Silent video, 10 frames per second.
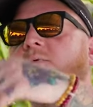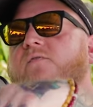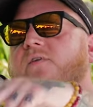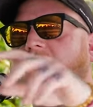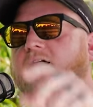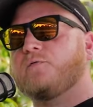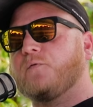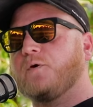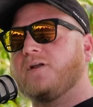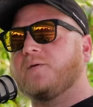moved to
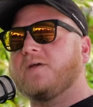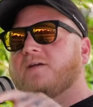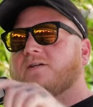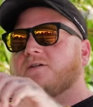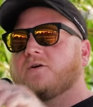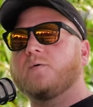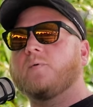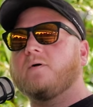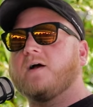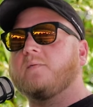California because a girl
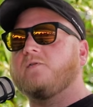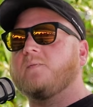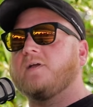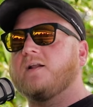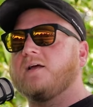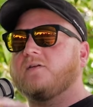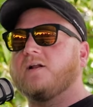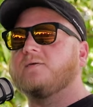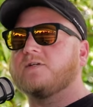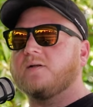broke up with me that I
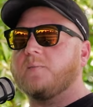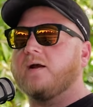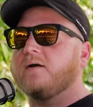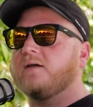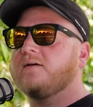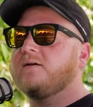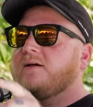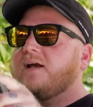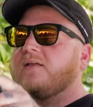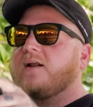thought I was going to marry,
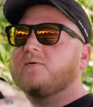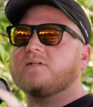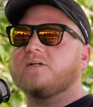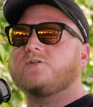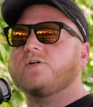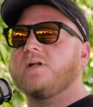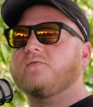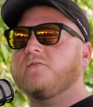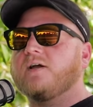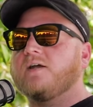and then I was in a
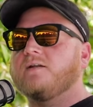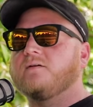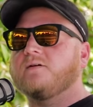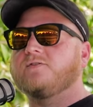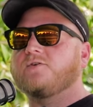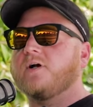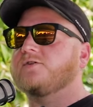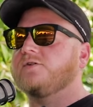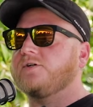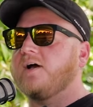shitty fucking
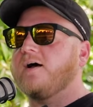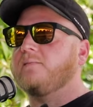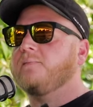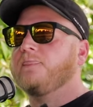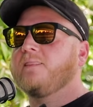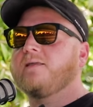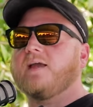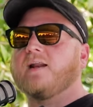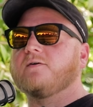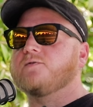construction job,
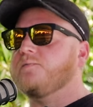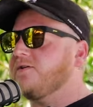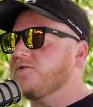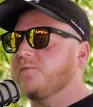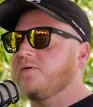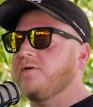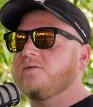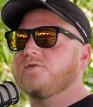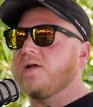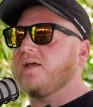and I was
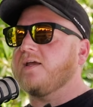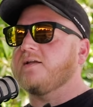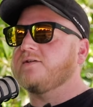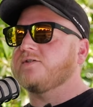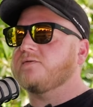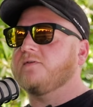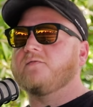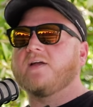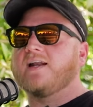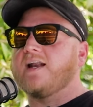miserable, drinking, just
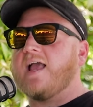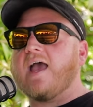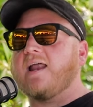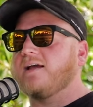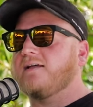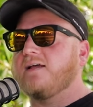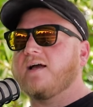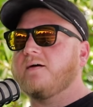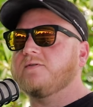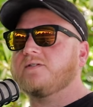living in an attic. Like
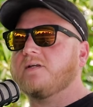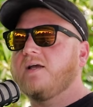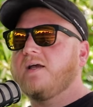I was,